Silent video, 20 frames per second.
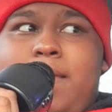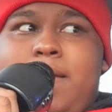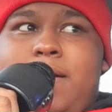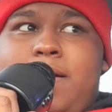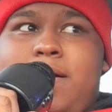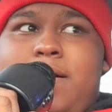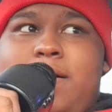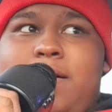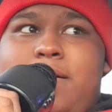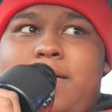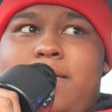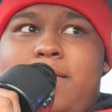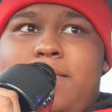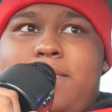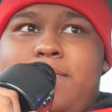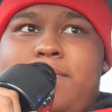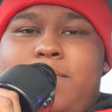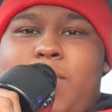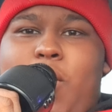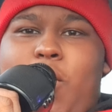
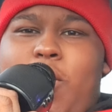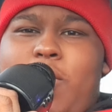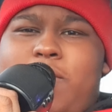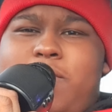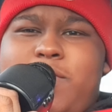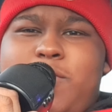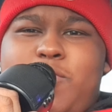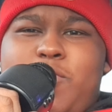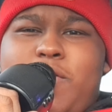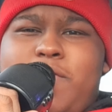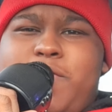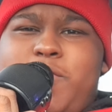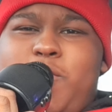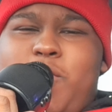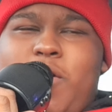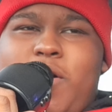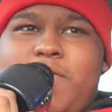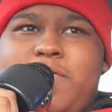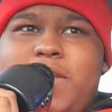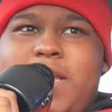off, you know, a
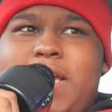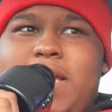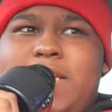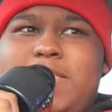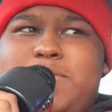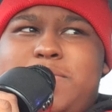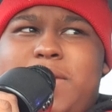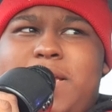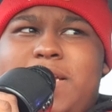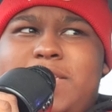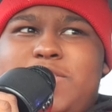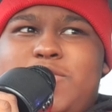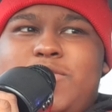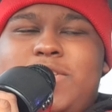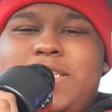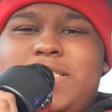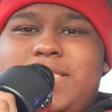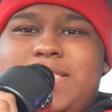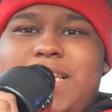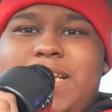few off days, man. So
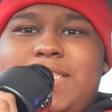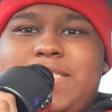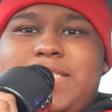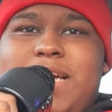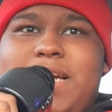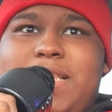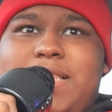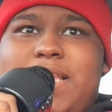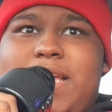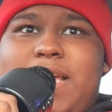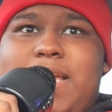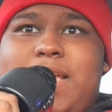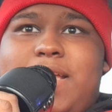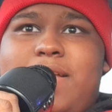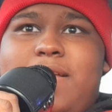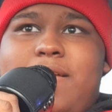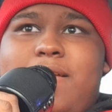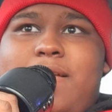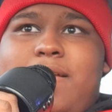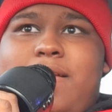just things like
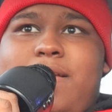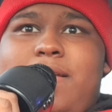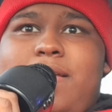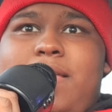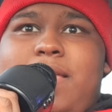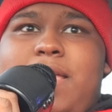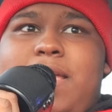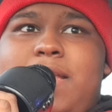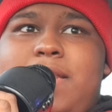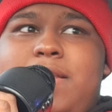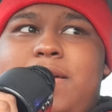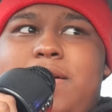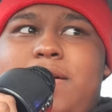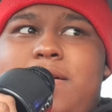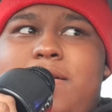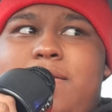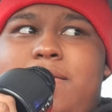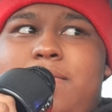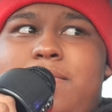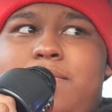that.
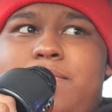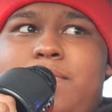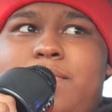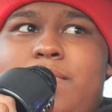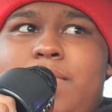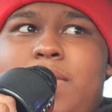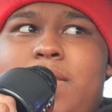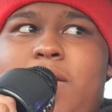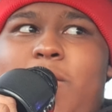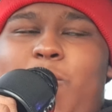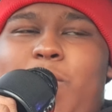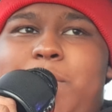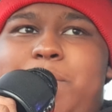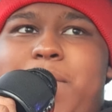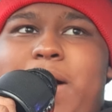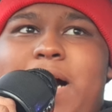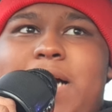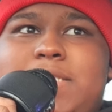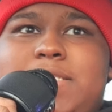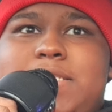And with
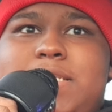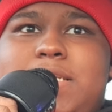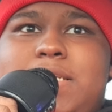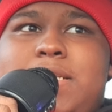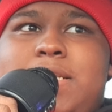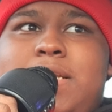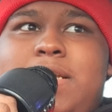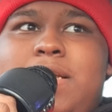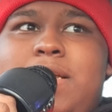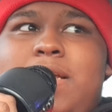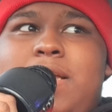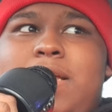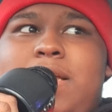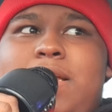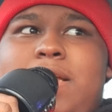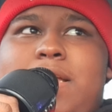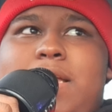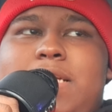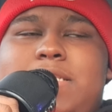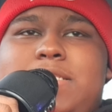boxing,
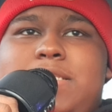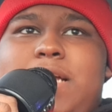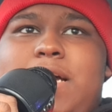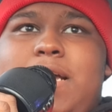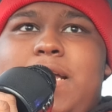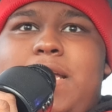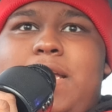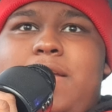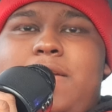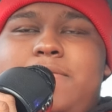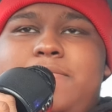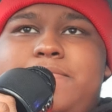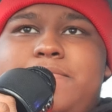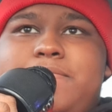it's like